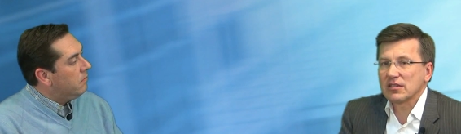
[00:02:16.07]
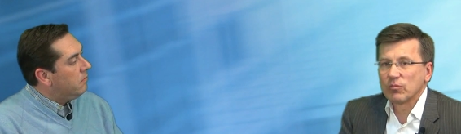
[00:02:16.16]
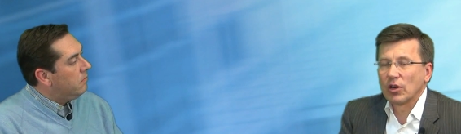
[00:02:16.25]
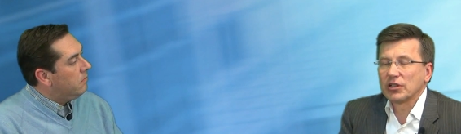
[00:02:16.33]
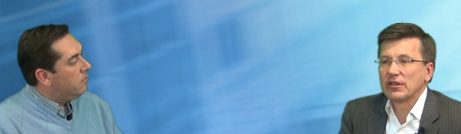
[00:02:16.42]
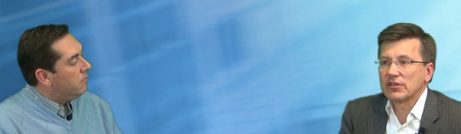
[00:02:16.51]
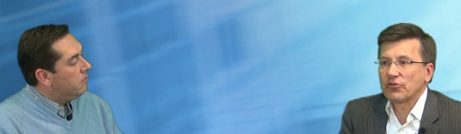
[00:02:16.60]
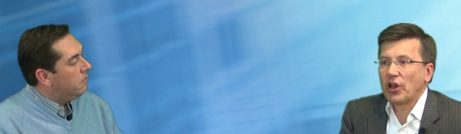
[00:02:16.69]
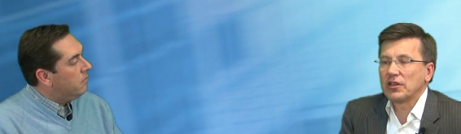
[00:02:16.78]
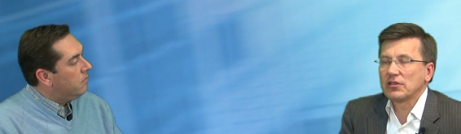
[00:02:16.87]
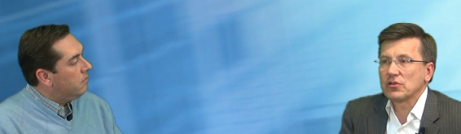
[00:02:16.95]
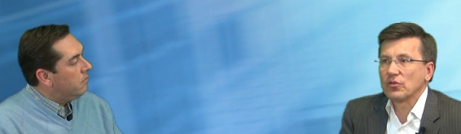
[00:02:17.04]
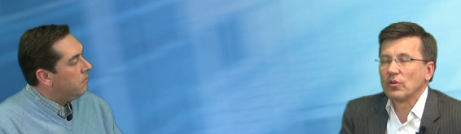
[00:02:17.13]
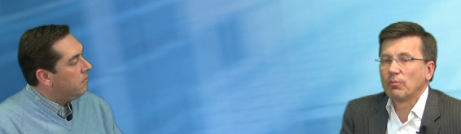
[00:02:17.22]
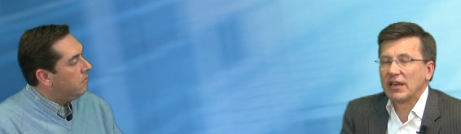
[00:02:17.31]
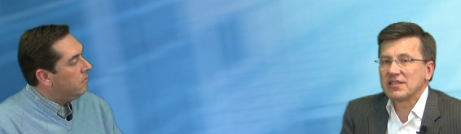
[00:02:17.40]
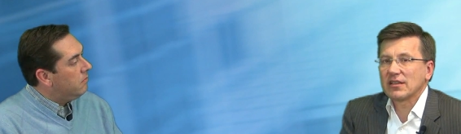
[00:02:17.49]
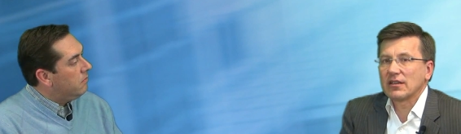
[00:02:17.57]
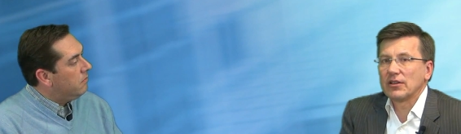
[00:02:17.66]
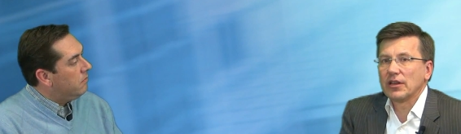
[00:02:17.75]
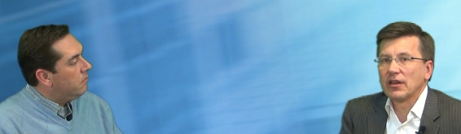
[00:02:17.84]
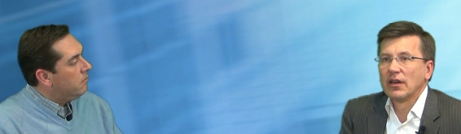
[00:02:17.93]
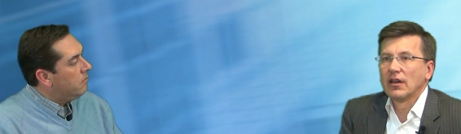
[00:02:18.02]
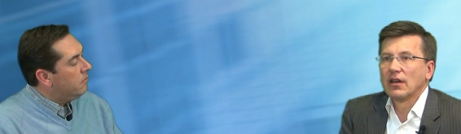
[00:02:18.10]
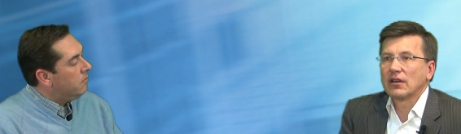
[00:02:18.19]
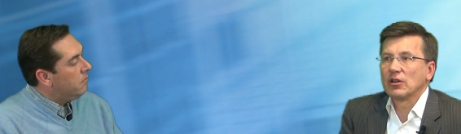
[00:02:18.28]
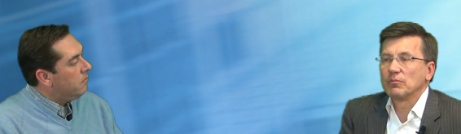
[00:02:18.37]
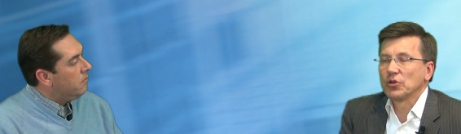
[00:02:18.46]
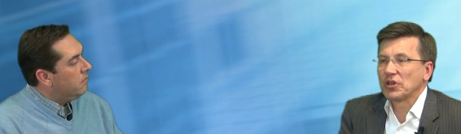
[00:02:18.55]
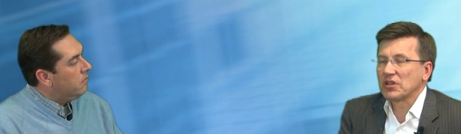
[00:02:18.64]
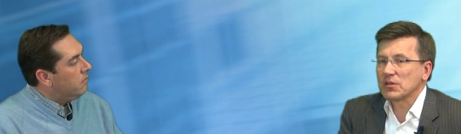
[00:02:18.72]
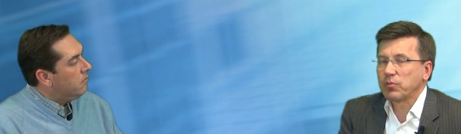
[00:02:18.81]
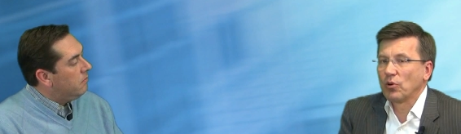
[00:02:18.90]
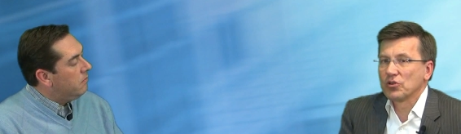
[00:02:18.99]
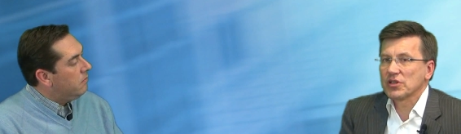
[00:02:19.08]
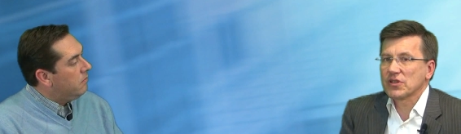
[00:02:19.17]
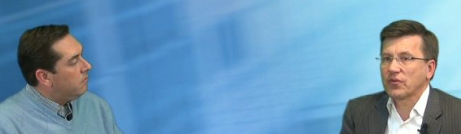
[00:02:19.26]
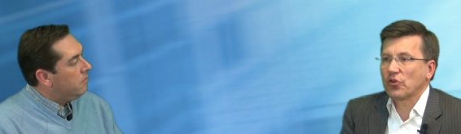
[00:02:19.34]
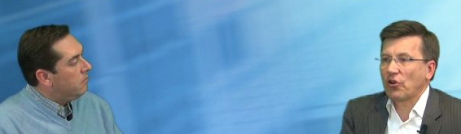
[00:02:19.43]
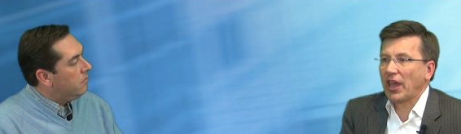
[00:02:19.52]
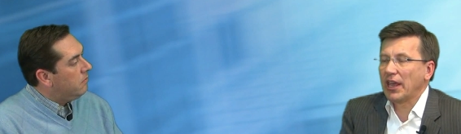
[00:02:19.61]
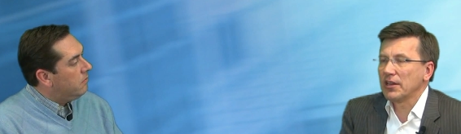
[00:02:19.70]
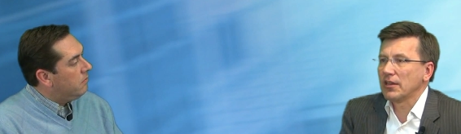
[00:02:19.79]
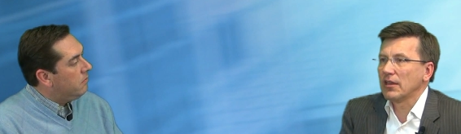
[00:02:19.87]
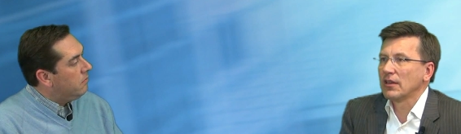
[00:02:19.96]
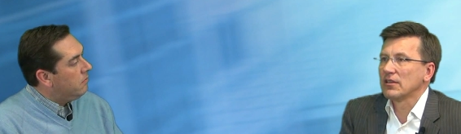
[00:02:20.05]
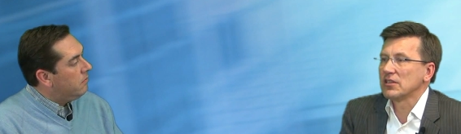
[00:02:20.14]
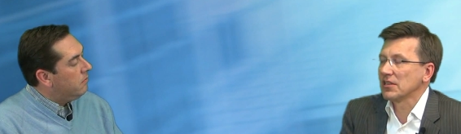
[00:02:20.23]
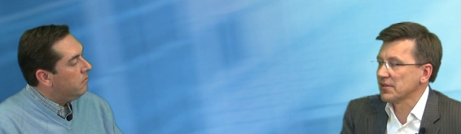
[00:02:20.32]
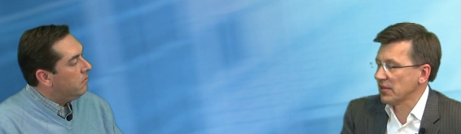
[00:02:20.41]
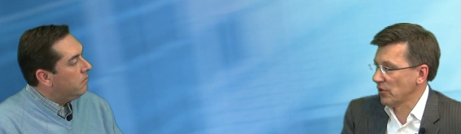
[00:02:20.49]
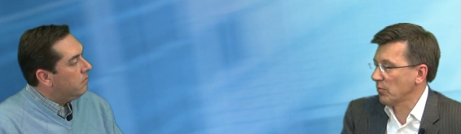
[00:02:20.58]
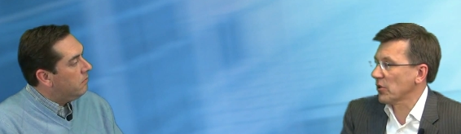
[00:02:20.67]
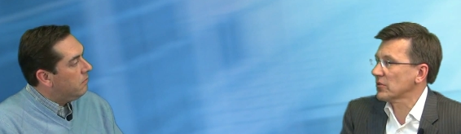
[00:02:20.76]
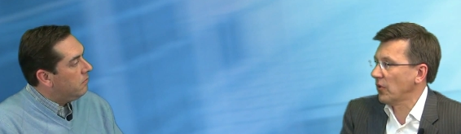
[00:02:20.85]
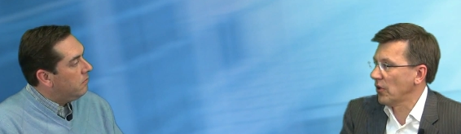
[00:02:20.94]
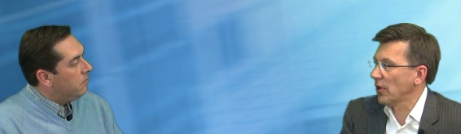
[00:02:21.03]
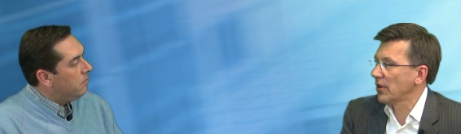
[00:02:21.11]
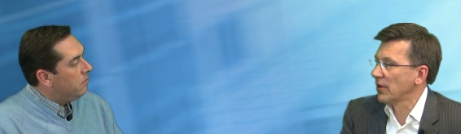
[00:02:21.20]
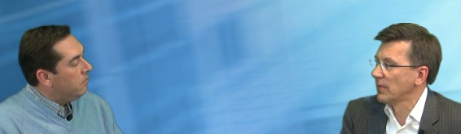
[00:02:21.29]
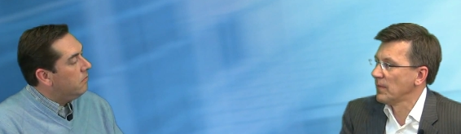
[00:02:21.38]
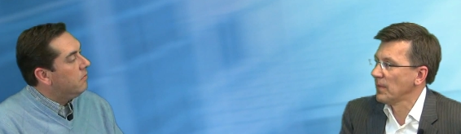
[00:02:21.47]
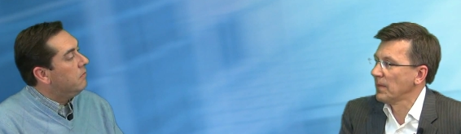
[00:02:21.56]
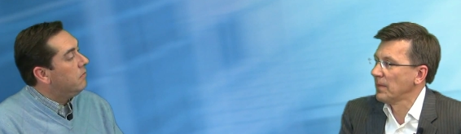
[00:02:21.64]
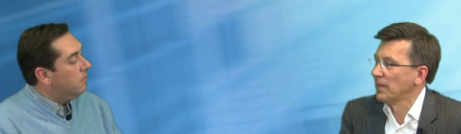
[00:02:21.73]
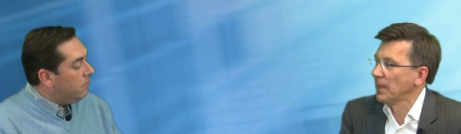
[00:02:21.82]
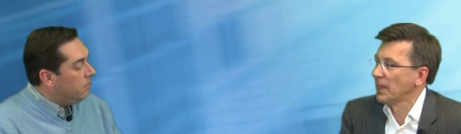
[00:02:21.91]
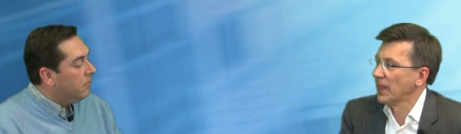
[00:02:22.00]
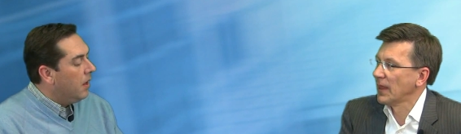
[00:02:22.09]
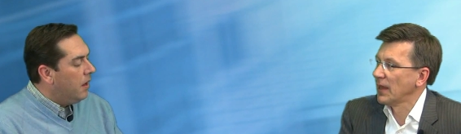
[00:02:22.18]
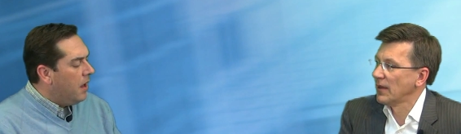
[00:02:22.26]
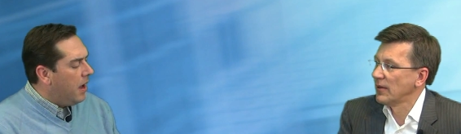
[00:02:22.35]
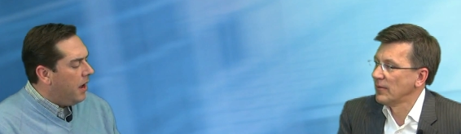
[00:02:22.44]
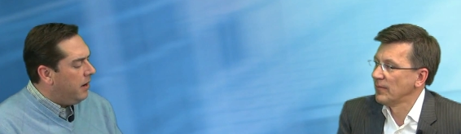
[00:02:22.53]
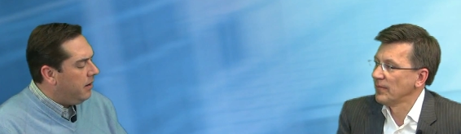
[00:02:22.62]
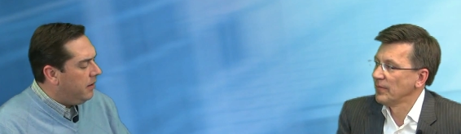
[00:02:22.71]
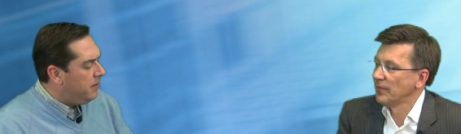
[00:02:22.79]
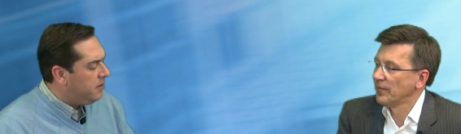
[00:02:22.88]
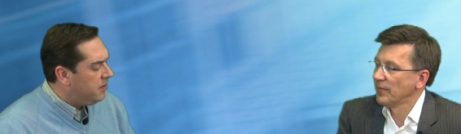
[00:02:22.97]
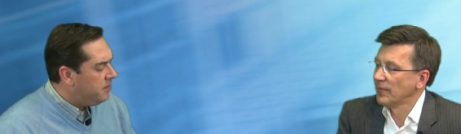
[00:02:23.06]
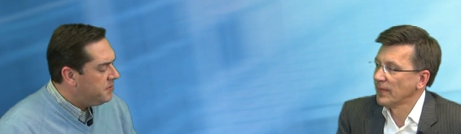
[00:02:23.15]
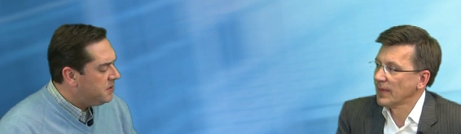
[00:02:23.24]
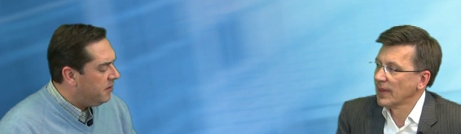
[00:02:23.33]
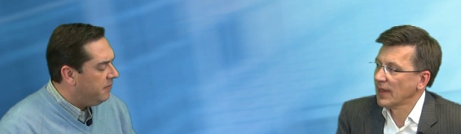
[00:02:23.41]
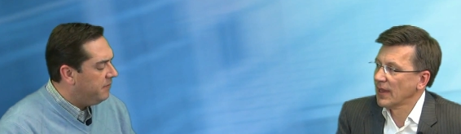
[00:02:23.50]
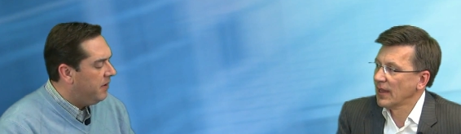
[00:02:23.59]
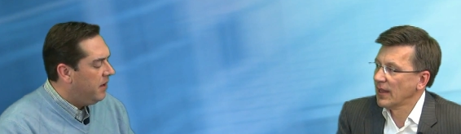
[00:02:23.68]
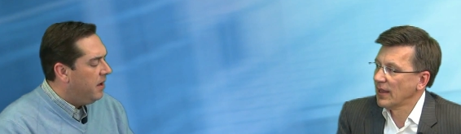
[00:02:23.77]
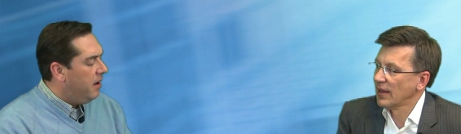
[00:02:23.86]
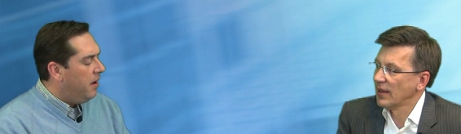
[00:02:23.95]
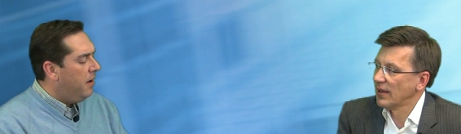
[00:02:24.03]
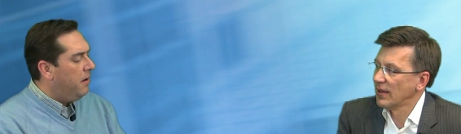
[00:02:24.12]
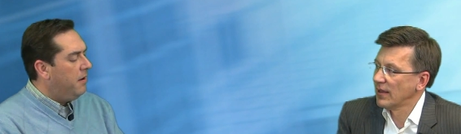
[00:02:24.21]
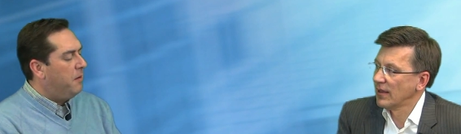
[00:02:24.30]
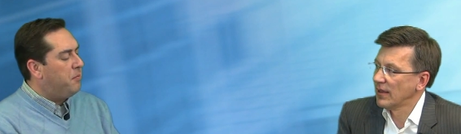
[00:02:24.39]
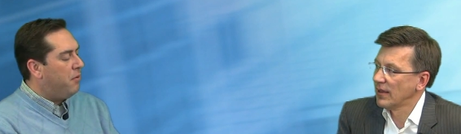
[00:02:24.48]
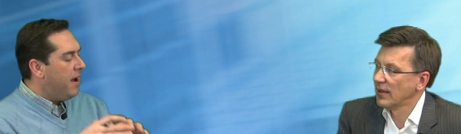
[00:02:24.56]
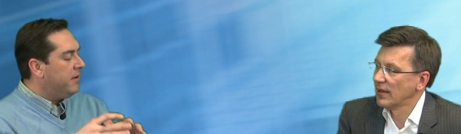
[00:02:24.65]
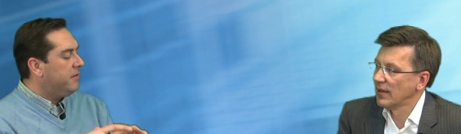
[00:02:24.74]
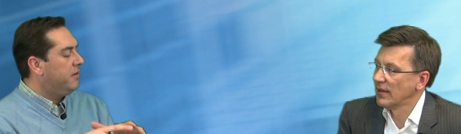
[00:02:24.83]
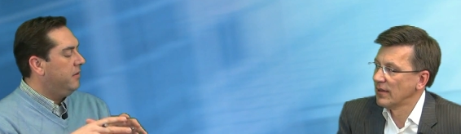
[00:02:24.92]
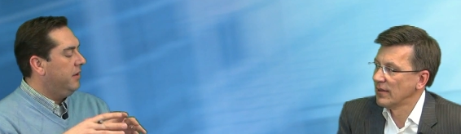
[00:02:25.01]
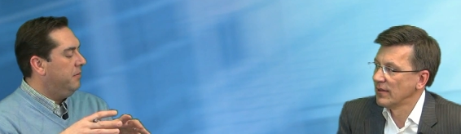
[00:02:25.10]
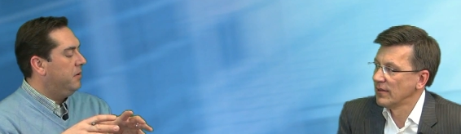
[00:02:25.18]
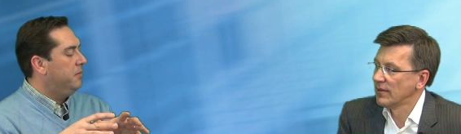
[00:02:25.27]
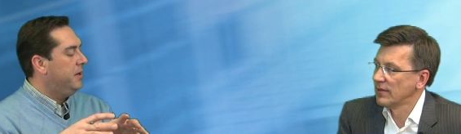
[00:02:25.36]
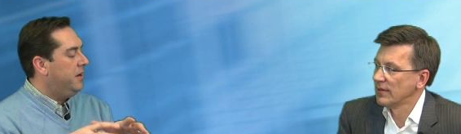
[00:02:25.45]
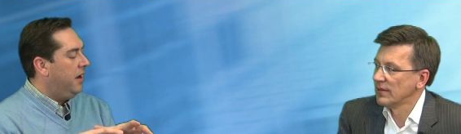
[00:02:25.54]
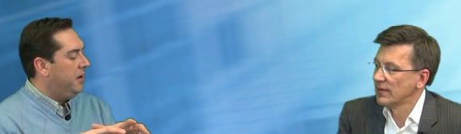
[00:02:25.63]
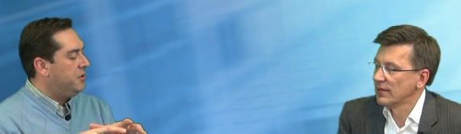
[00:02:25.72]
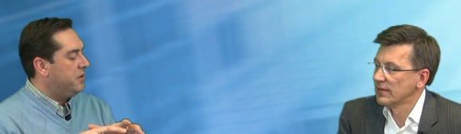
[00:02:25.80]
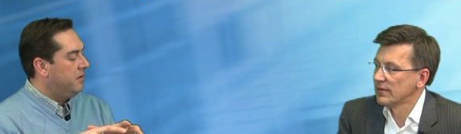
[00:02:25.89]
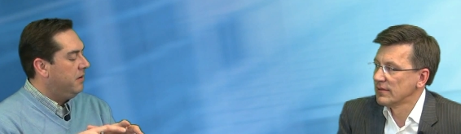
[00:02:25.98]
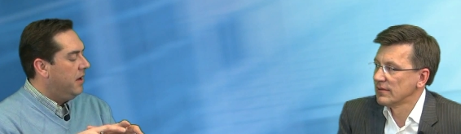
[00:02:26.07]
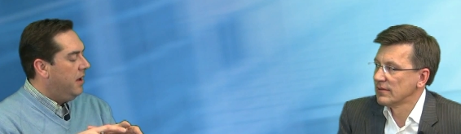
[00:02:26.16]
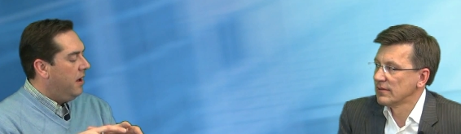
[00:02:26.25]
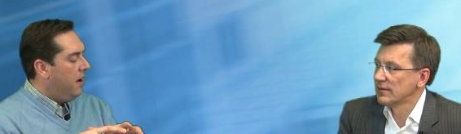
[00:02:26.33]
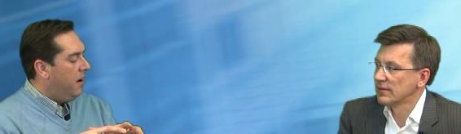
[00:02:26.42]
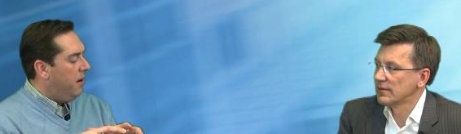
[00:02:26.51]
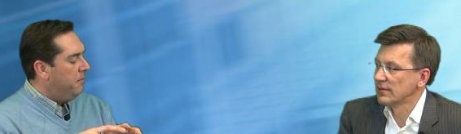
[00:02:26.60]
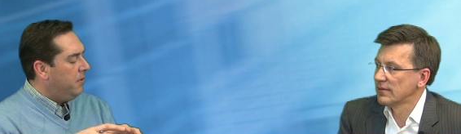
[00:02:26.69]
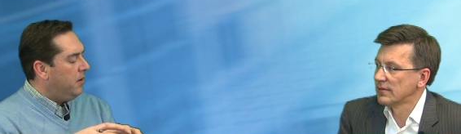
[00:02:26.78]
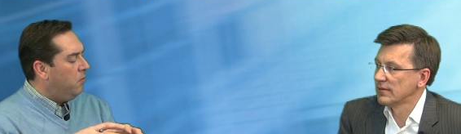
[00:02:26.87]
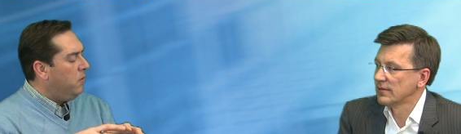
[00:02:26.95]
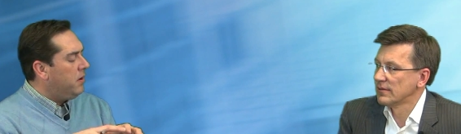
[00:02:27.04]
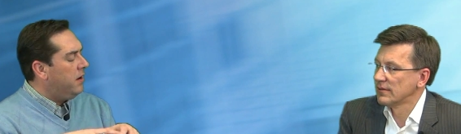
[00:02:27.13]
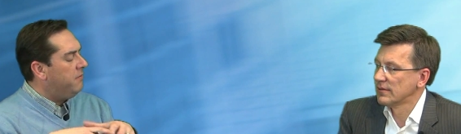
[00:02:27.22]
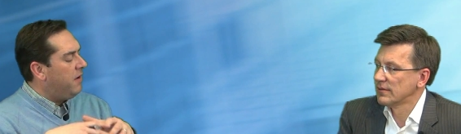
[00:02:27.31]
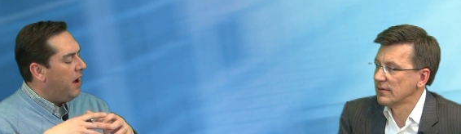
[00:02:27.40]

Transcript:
Speaker 1: this model is ready to basically compute exposures for any deals in your portfolio.
Speaker 2: Hmm. And in terms of uh, a practical implementation, um, you know, what kind of